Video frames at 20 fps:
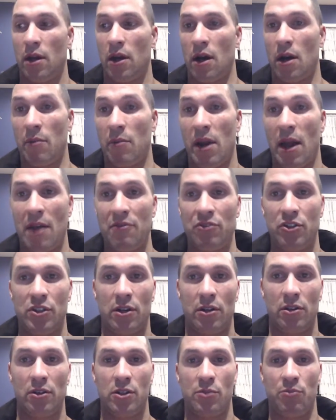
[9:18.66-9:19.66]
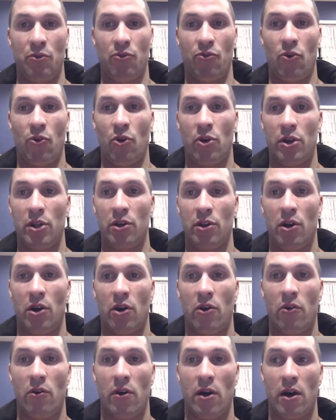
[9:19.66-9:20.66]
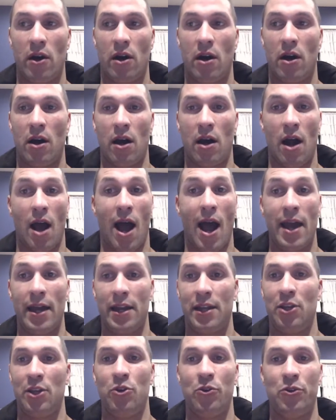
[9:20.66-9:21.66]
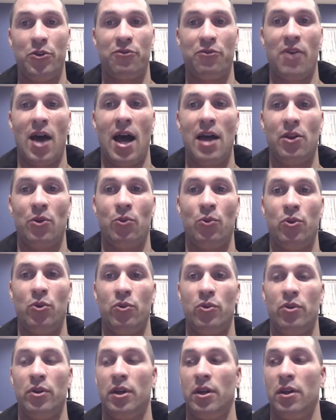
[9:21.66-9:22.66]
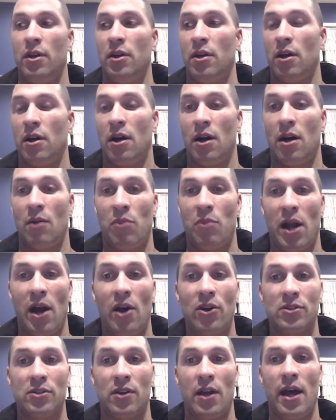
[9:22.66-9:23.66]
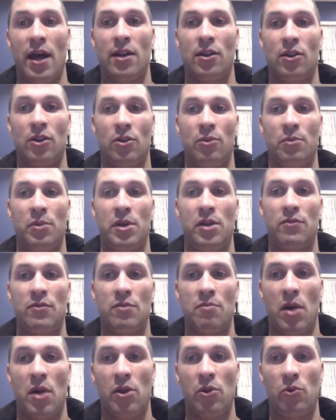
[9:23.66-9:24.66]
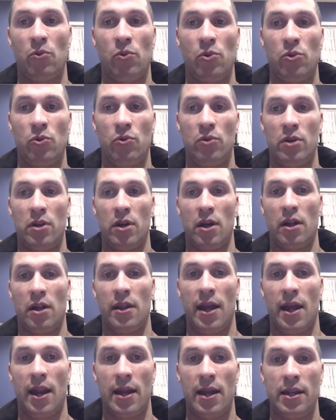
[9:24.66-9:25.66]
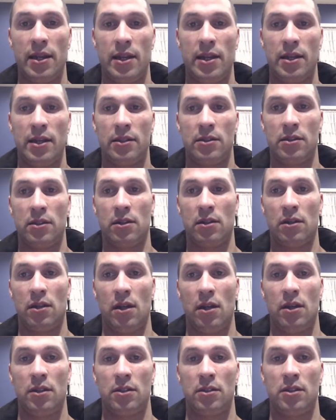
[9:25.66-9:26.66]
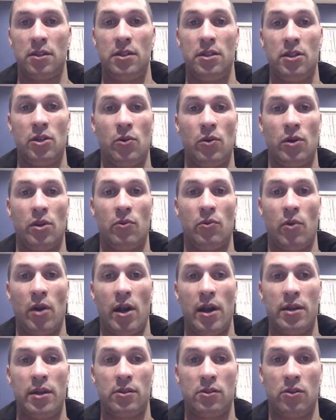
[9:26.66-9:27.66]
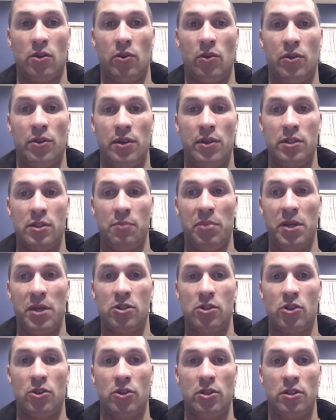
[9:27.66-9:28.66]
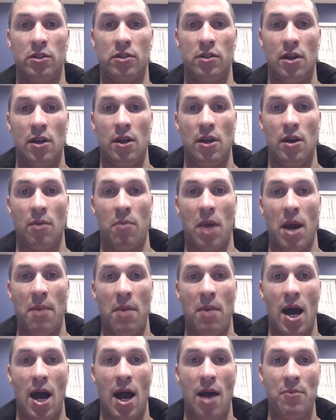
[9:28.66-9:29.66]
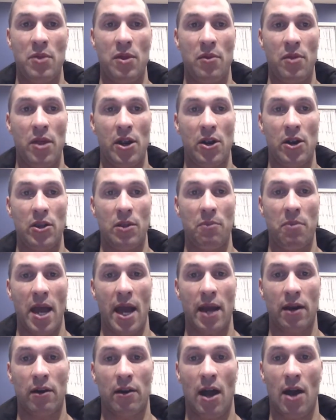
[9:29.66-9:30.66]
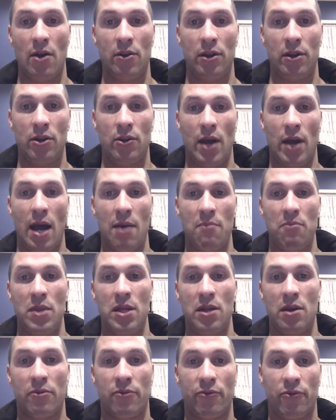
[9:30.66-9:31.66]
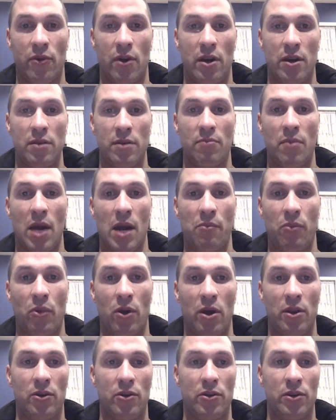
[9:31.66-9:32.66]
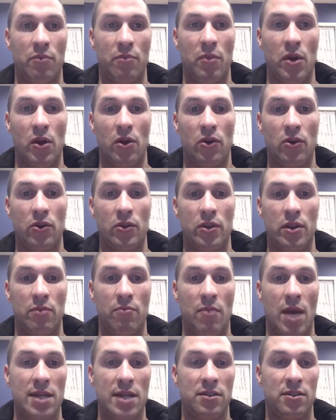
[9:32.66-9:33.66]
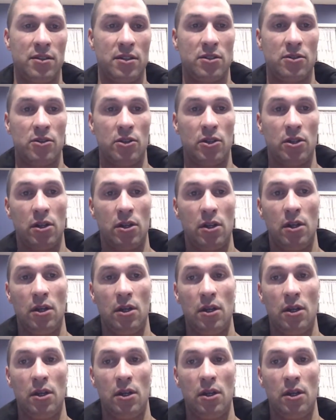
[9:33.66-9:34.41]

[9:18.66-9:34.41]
And I've shared this before, I had a huge father wound, but I also had a little bit of a mother wound that I needed to deal with, right? So this picture is my mom there in the background, and then you got me up front, my brother in the middle, and then my sister